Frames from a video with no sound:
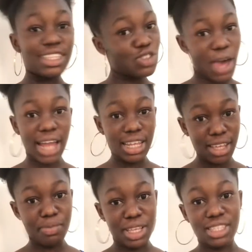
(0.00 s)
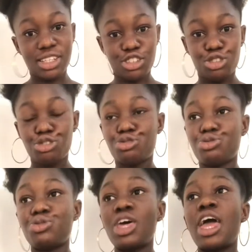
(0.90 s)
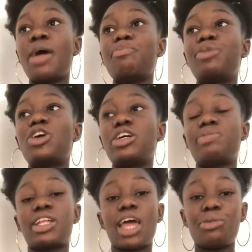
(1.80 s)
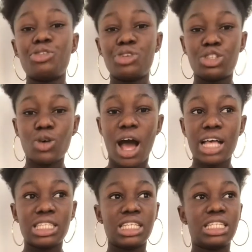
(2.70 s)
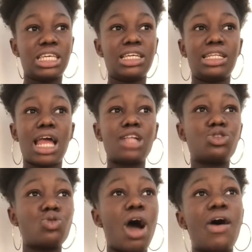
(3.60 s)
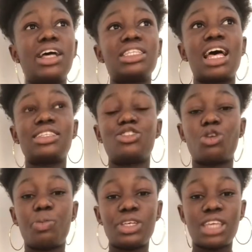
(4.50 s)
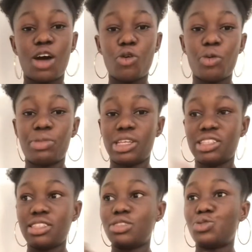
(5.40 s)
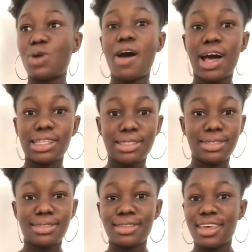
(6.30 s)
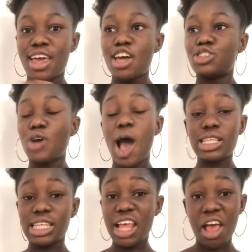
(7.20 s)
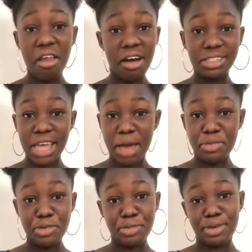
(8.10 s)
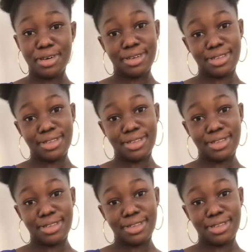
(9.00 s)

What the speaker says: think basically it's true, because by the time you read 2 hours a day, in that 2 hours, as the topics are coming, 2 hours is a long time, because